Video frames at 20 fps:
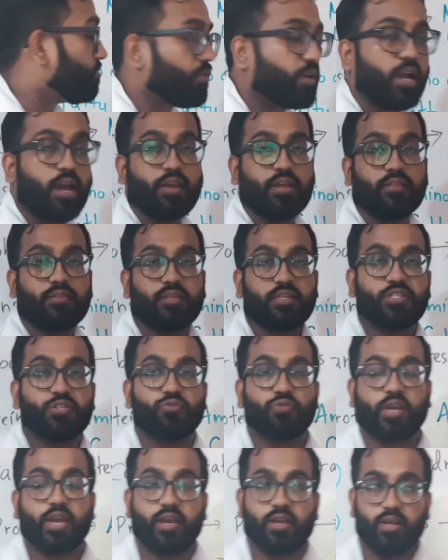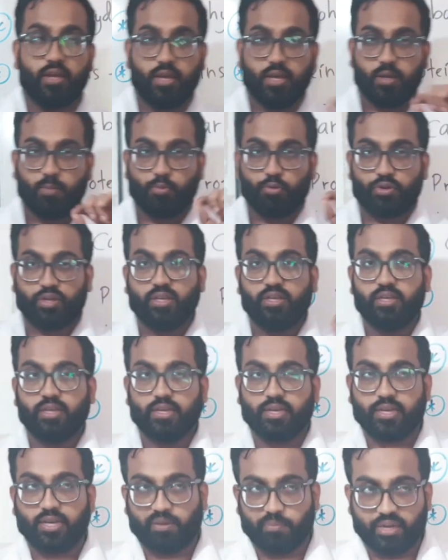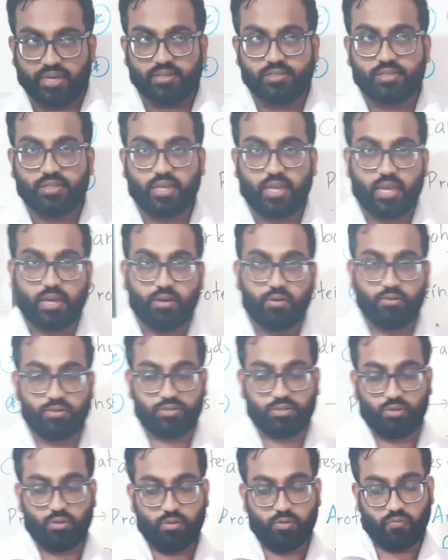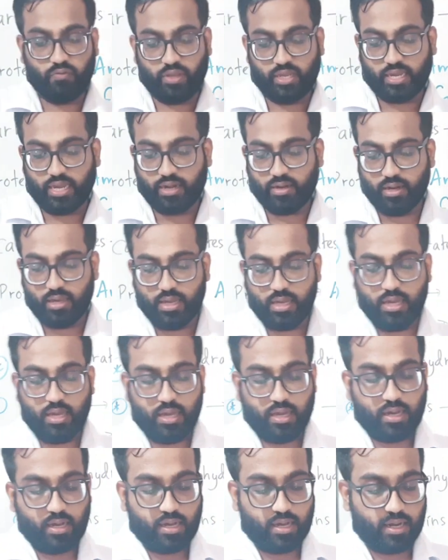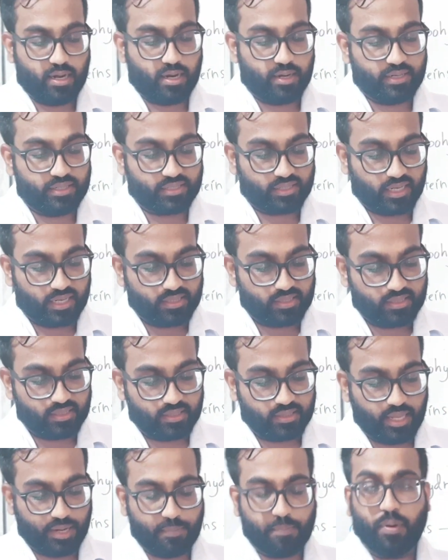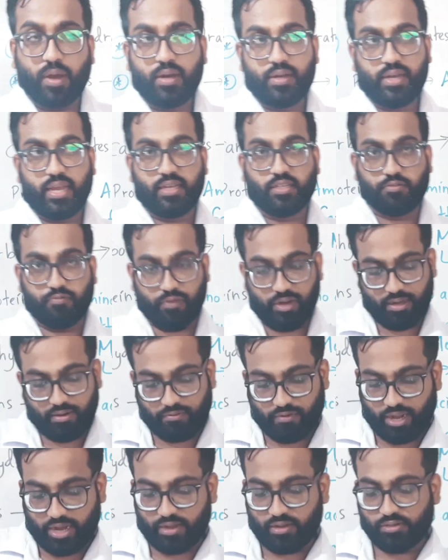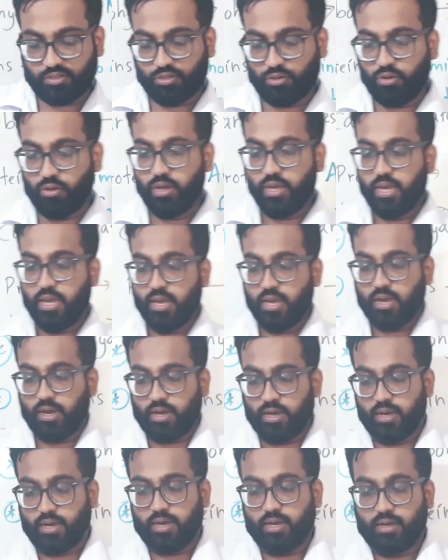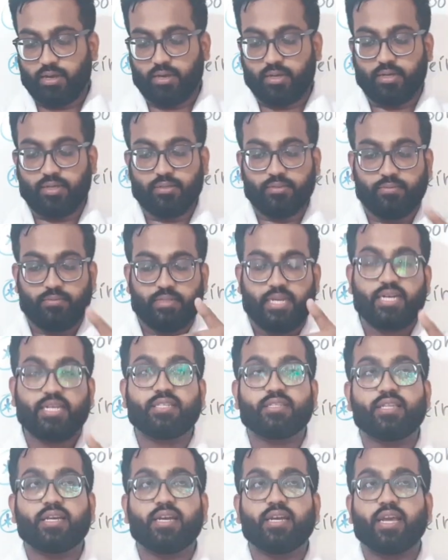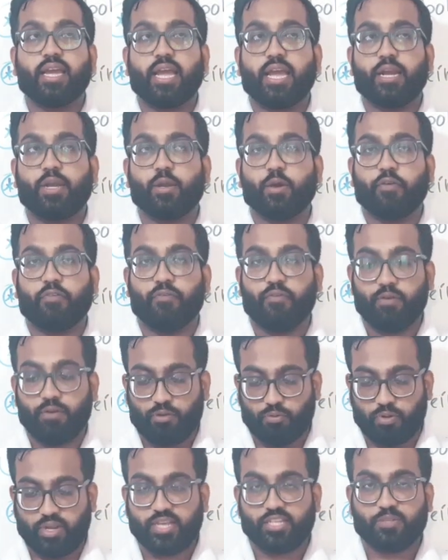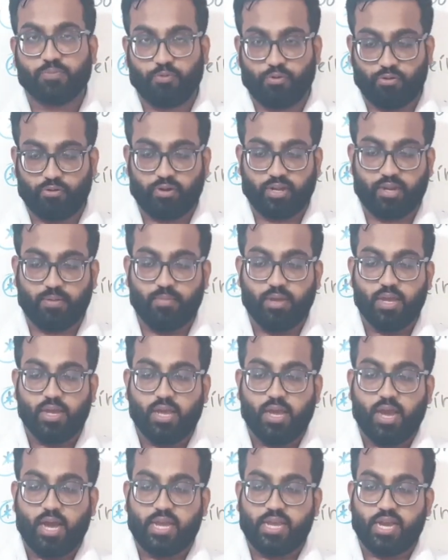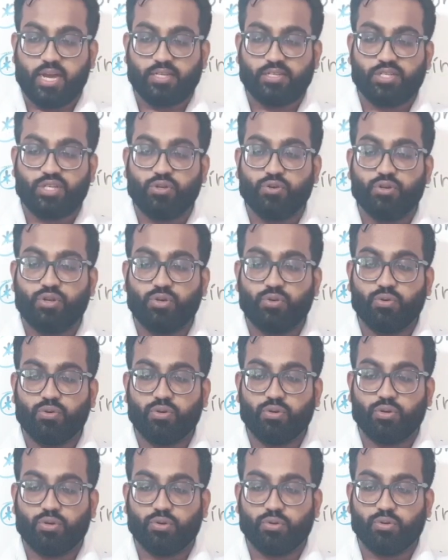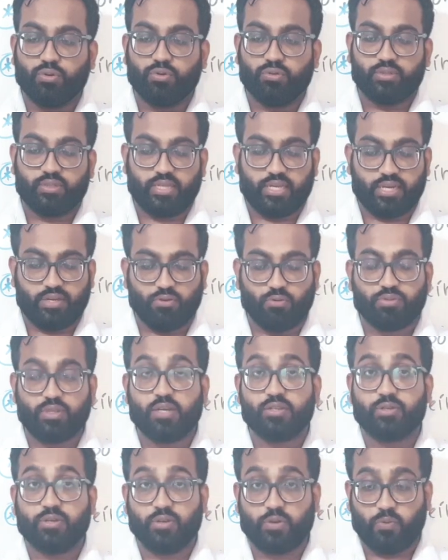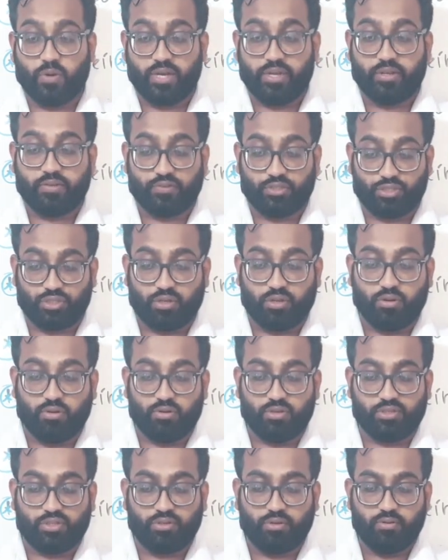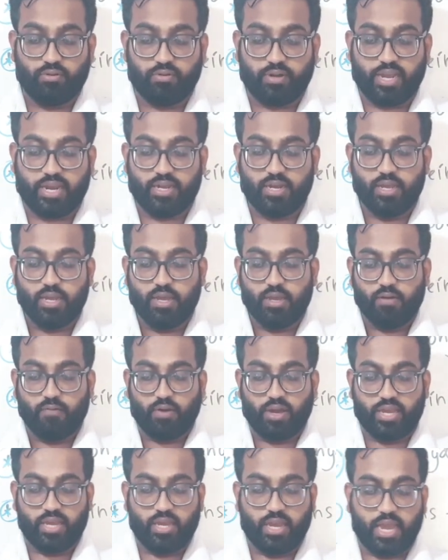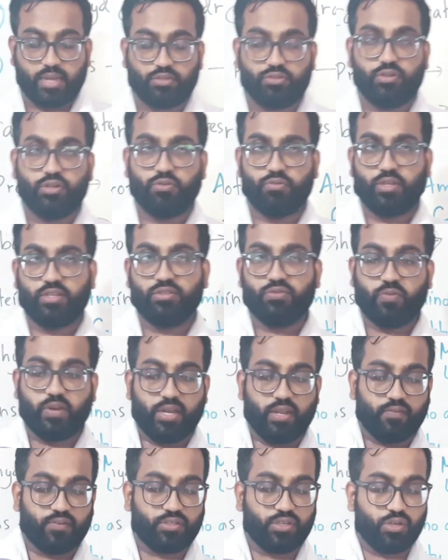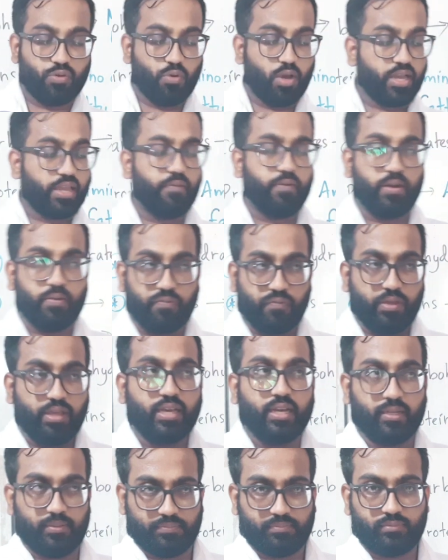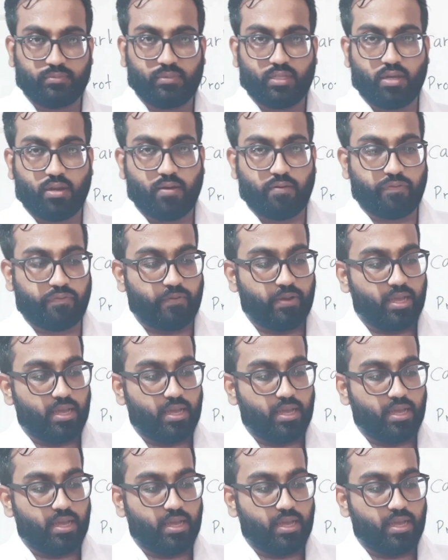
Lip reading: regarding this, you can put a comment, and also we can discuss that part as well, right? So that is the end of today's program. I asked you to do the 2020 question also, right? Why actually 2020 question? You are given a figure of